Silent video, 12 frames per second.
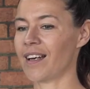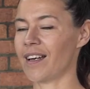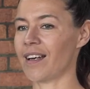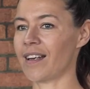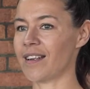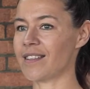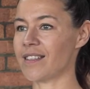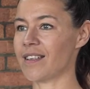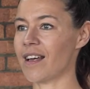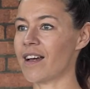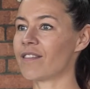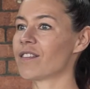And I
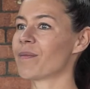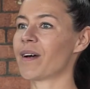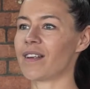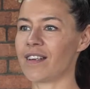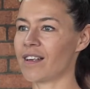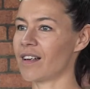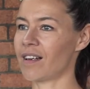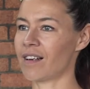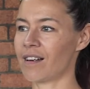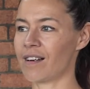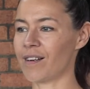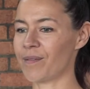see everybody,
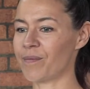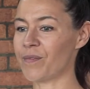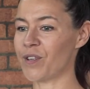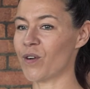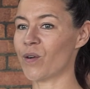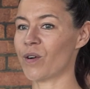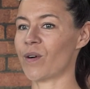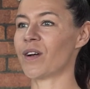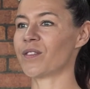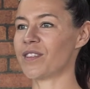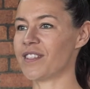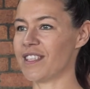
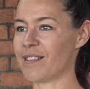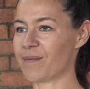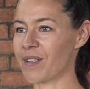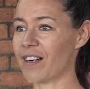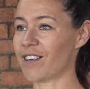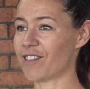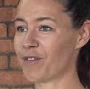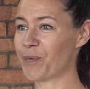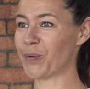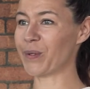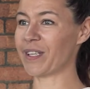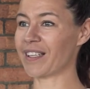around the team kind of
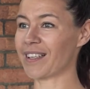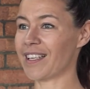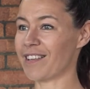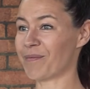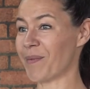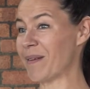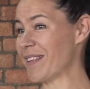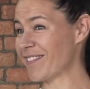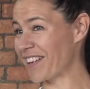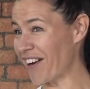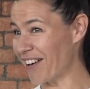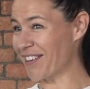pulling maybe
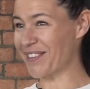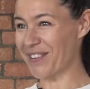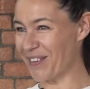even harder